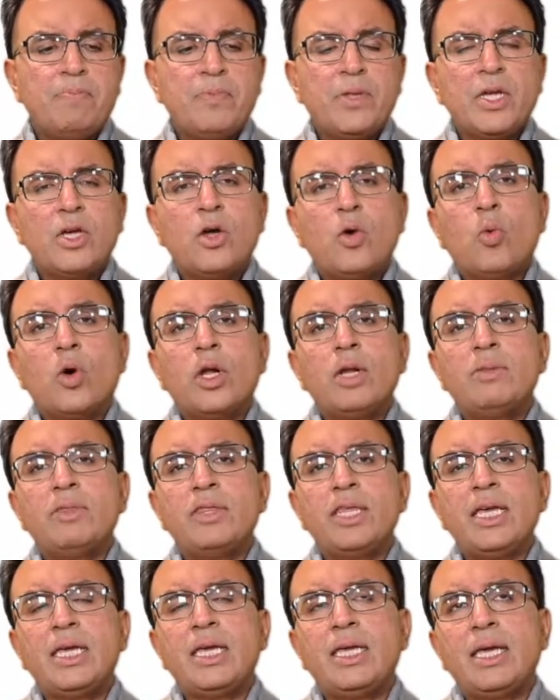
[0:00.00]
What I'm
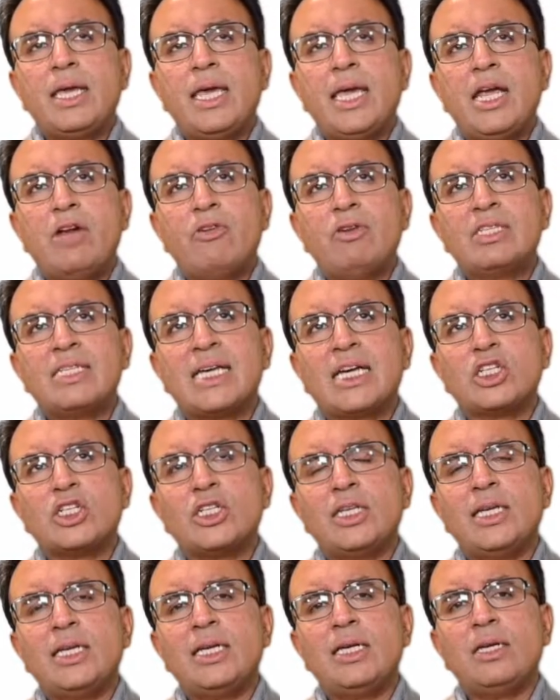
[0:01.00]
thinking here is
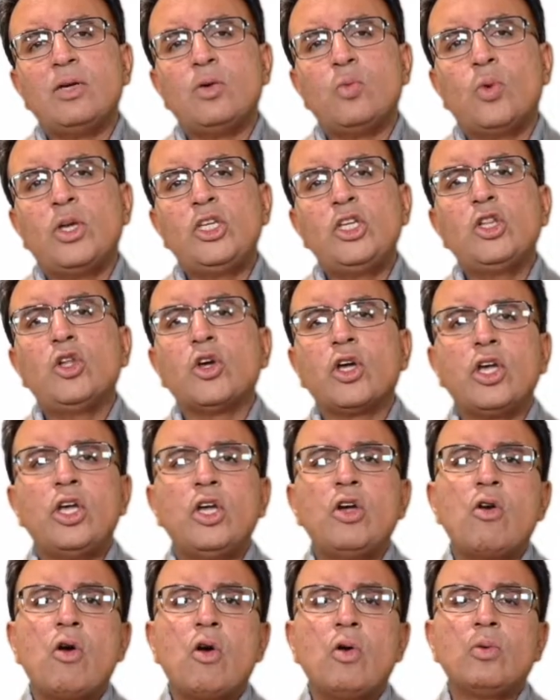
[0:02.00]
actually, when you look at
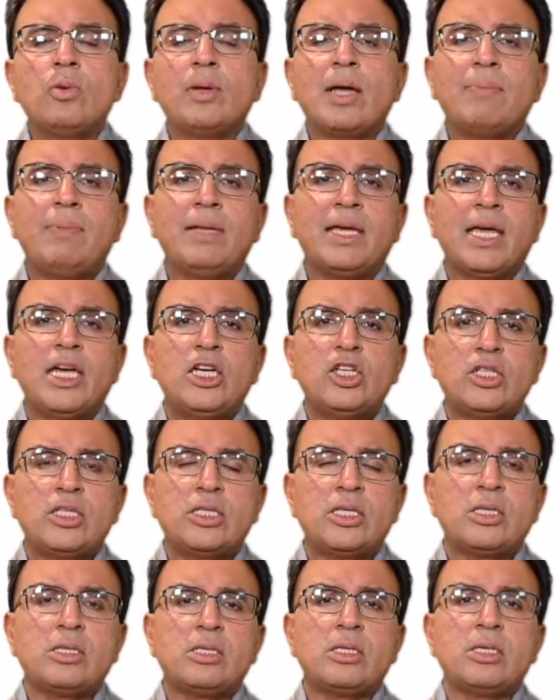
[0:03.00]
your own application
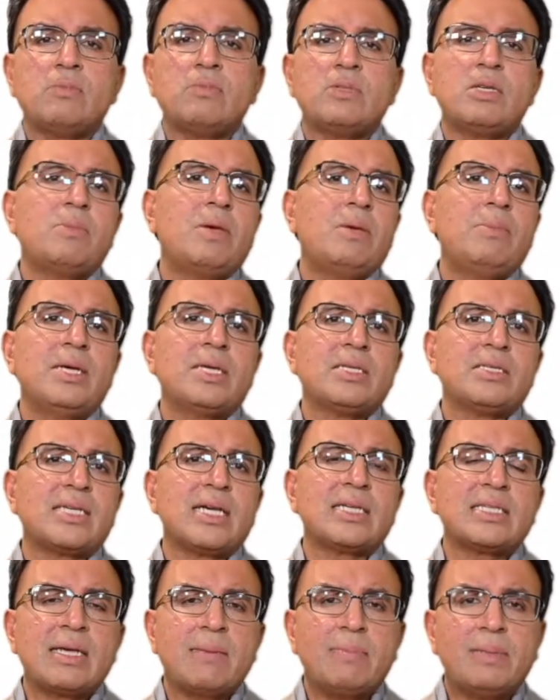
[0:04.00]
systems, it may be a
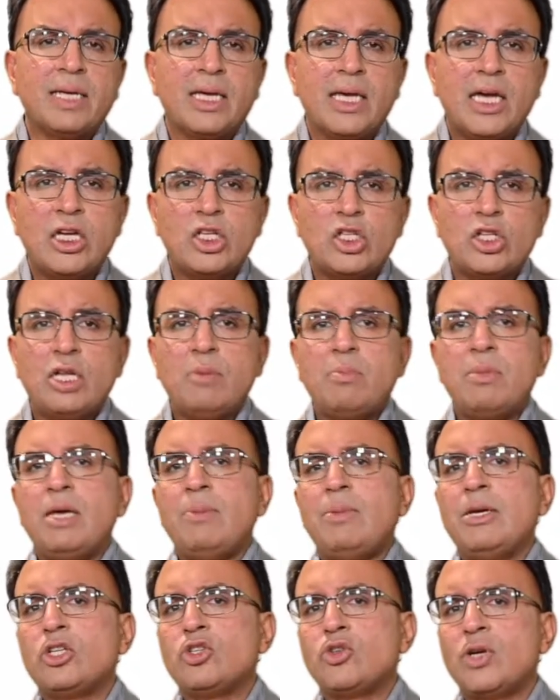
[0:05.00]
SaaS application, it may be
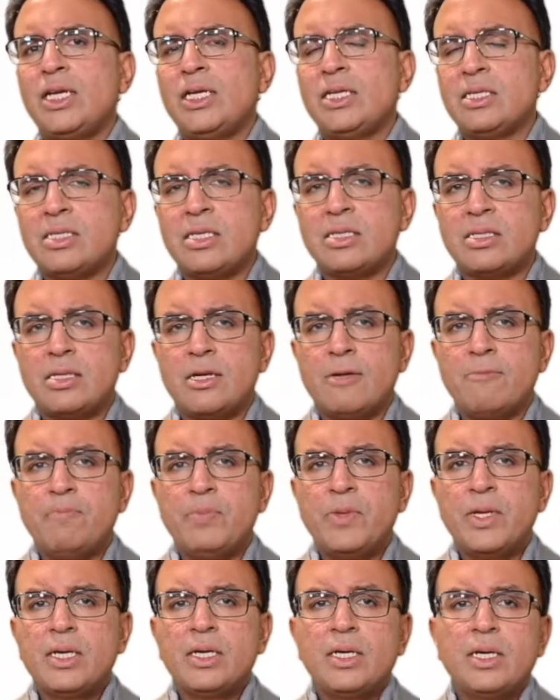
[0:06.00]
a trading system.
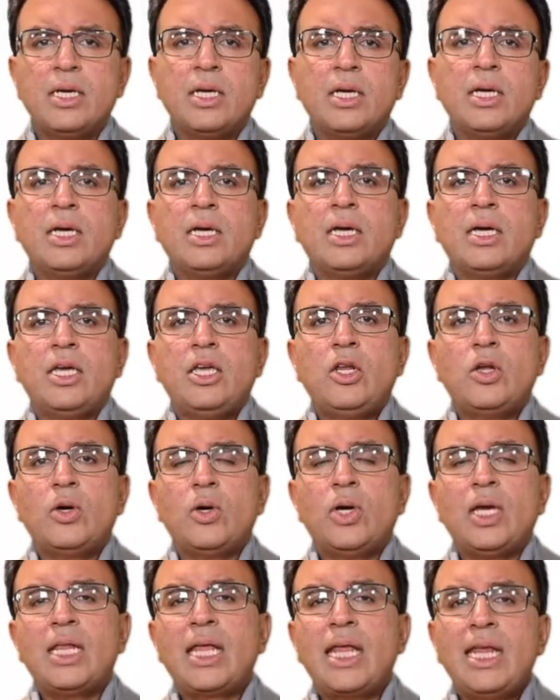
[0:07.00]

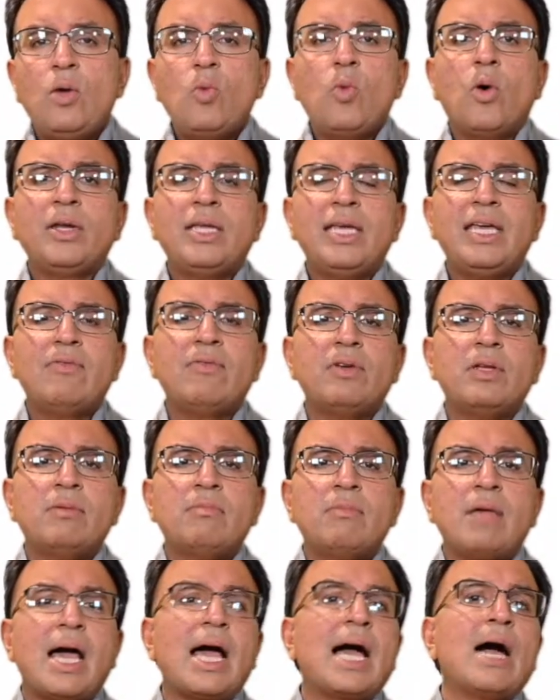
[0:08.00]
In any one
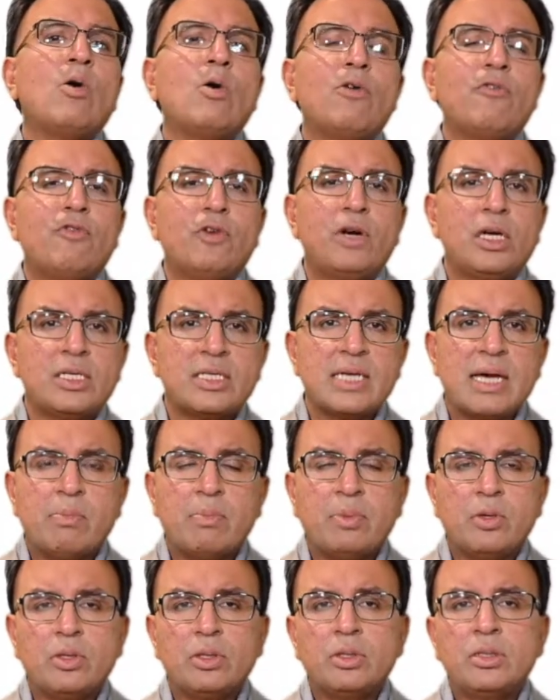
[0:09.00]
given hour, for
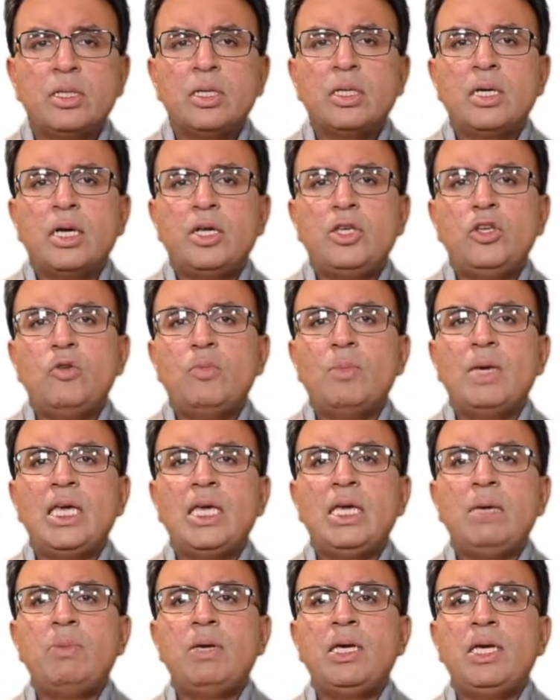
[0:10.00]
example, you may
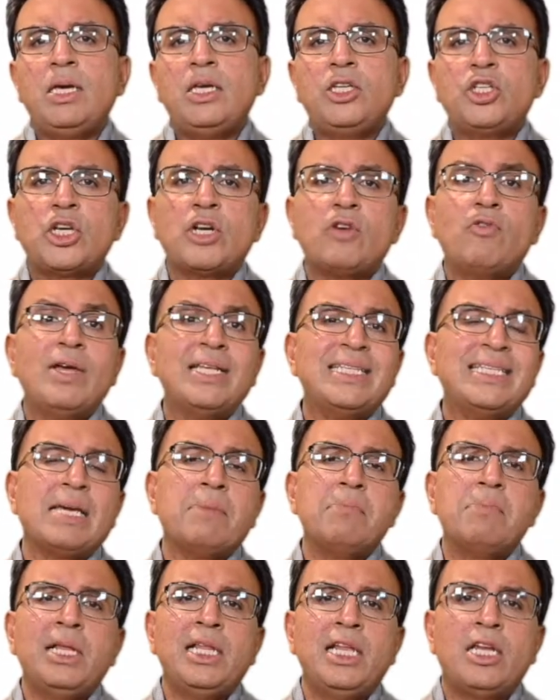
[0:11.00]
be generating $1
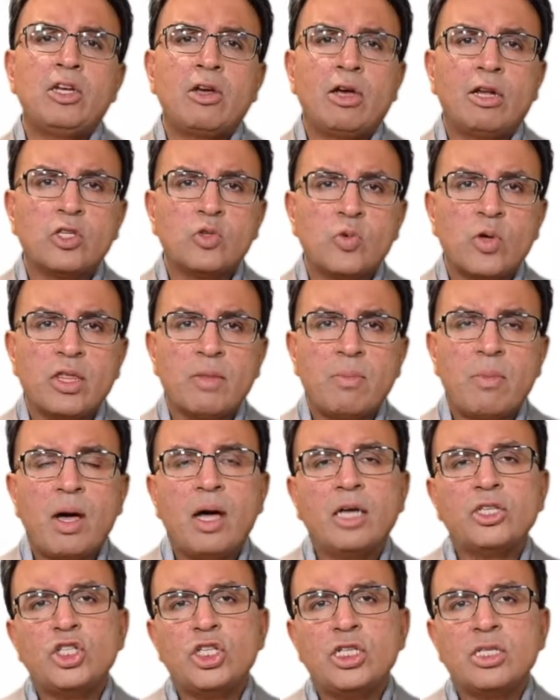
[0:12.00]
million worth of
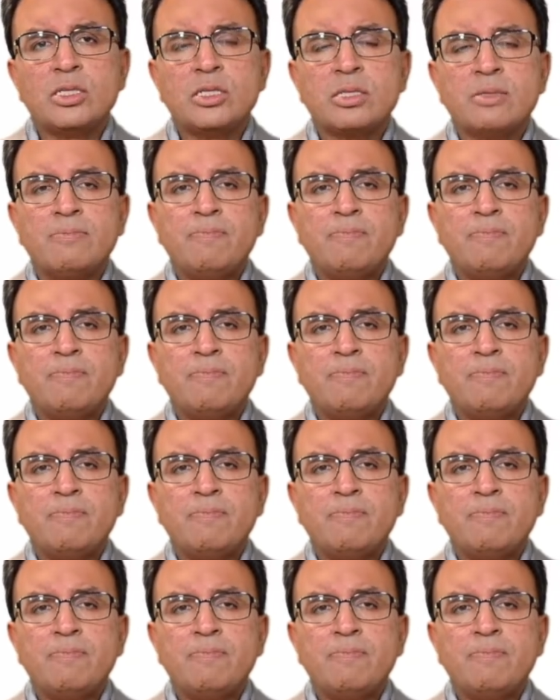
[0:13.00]
margins.